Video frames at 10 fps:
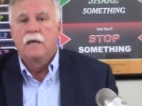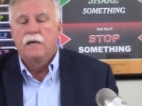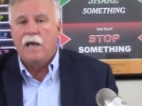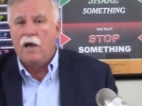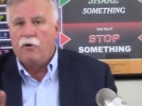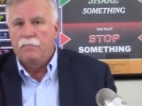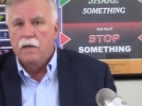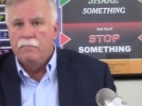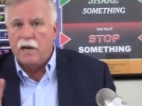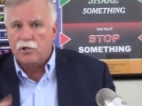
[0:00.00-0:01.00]
Now,
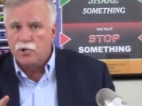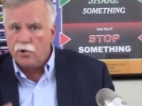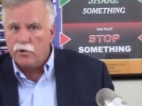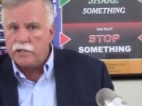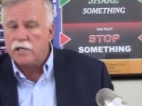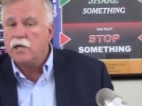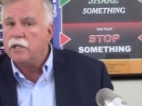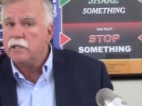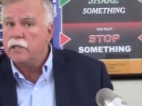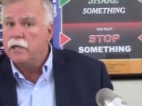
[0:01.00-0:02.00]
make sure that you
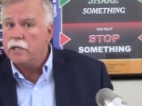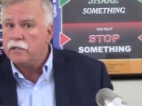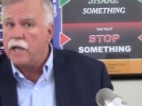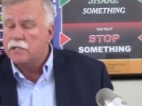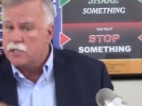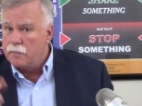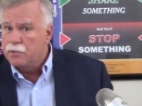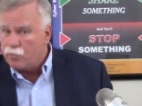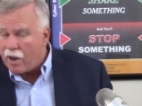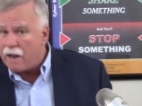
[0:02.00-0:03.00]
hit that
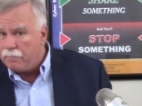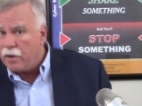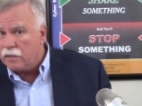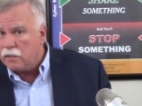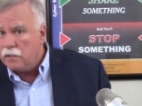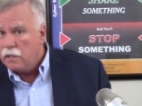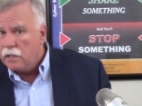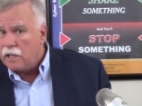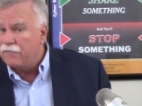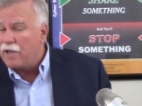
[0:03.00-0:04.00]
subscribe button
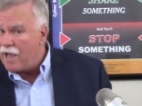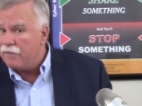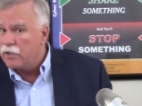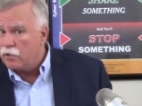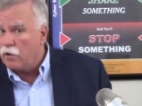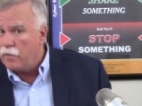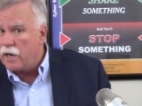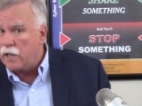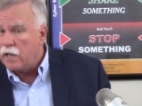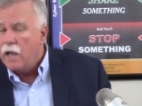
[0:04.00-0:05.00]
if you haven't
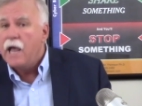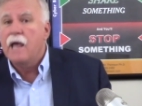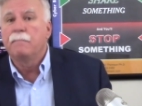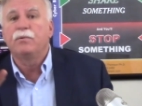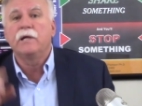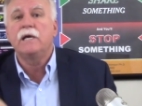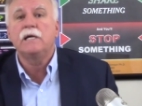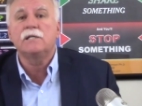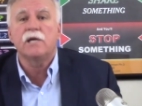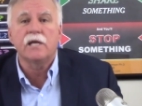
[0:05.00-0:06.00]
already. And
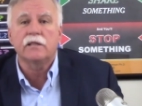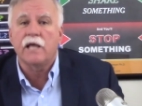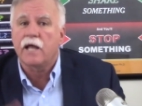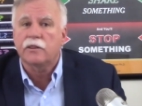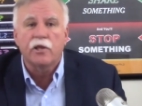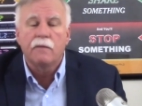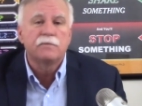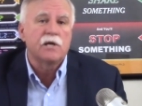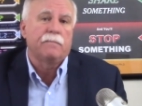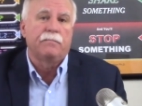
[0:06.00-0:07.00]
please hit that
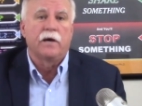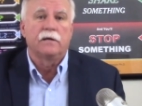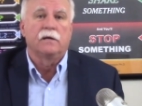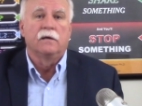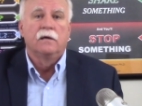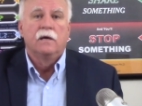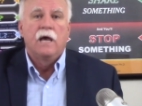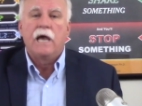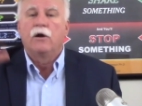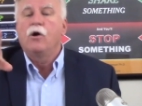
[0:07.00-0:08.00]
thumbs up button.
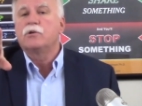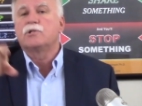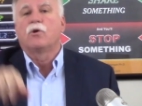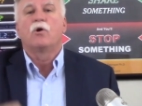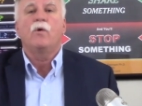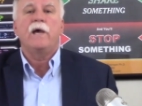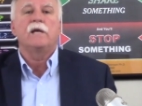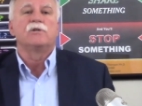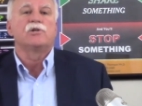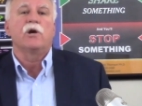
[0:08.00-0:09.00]
And also go
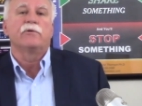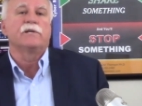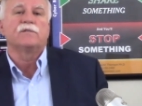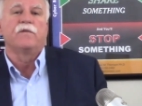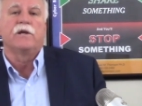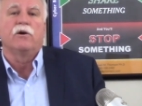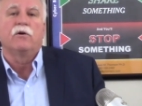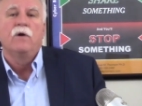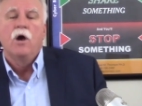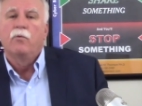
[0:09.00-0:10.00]
ahead and share this
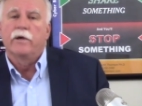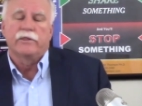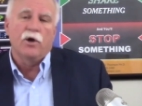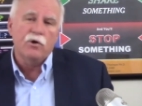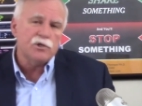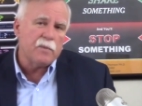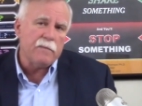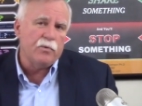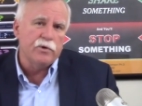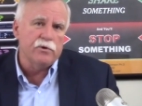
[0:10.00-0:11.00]
video with those
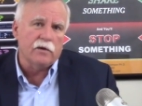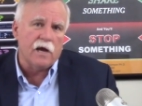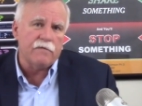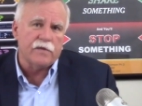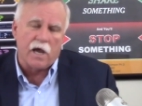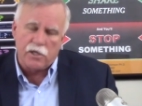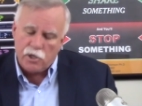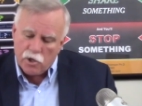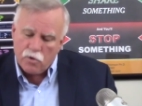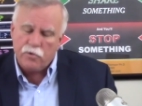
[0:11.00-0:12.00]
people in your life that
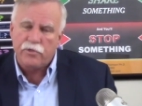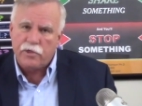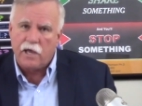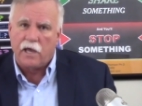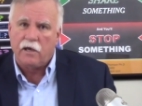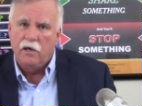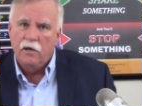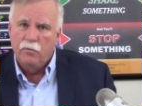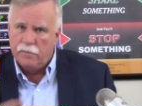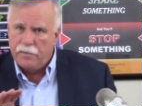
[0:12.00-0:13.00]
you think
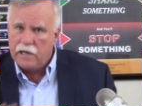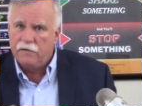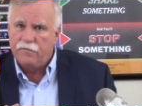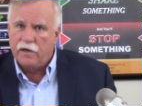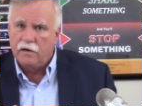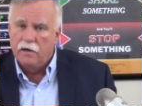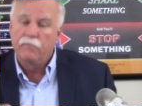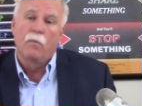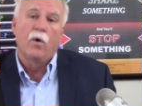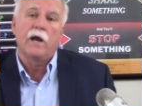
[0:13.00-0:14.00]
would benefit
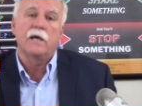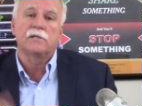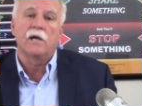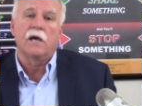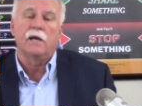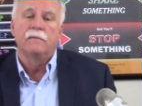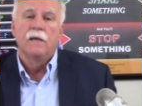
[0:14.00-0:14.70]
from what I said.